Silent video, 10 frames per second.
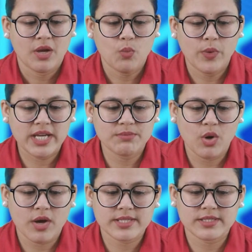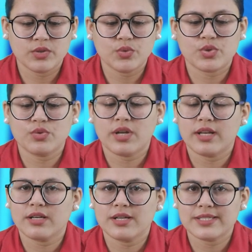Wait blocks is used to
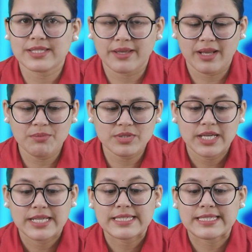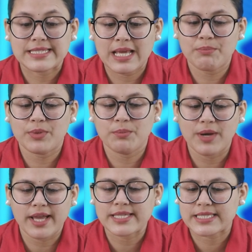run a script step
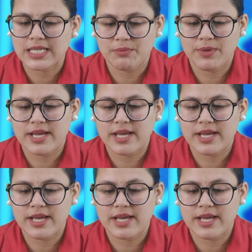by step,